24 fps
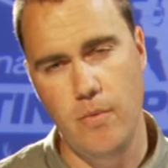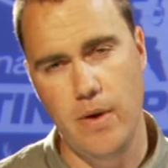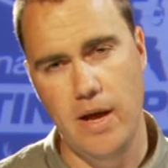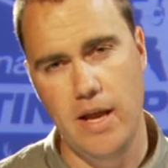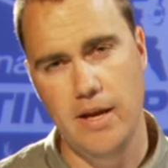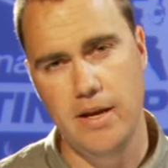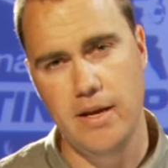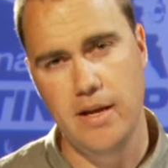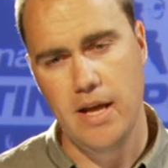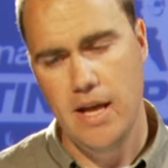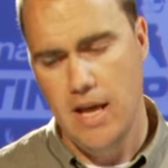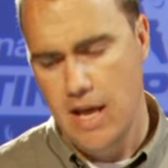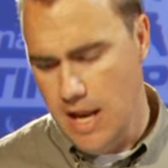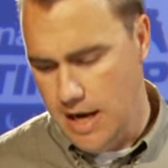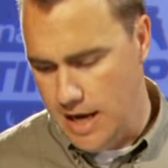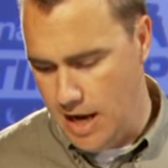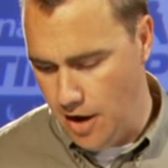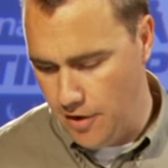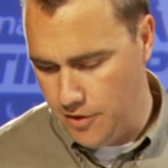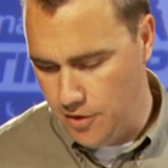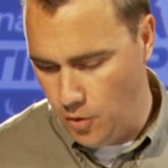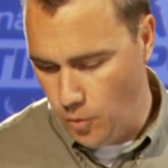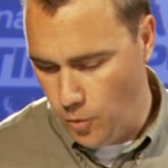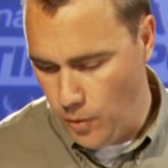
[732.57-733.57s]
wind.
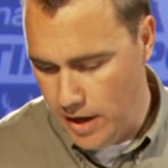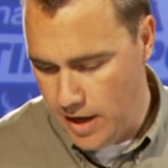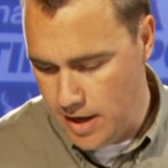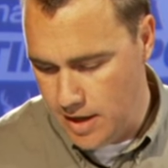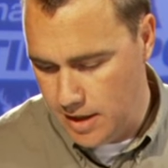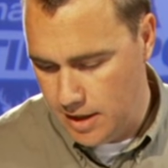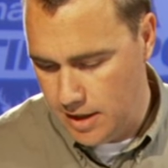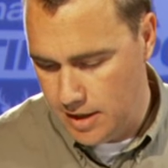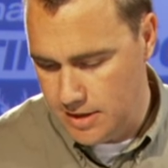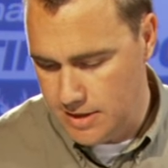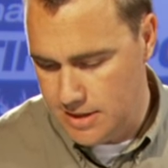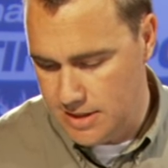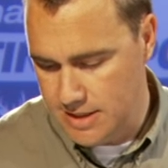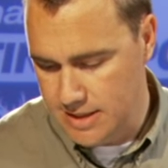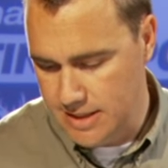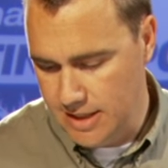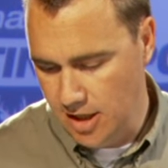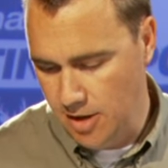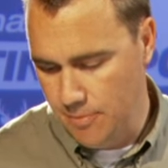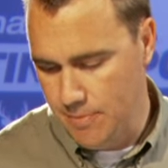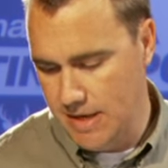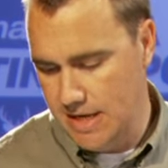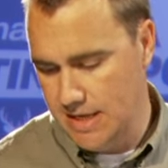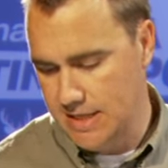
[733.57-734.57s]
Now, the wind can
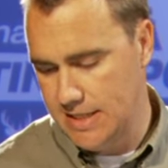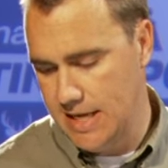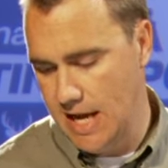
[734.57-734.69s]
still be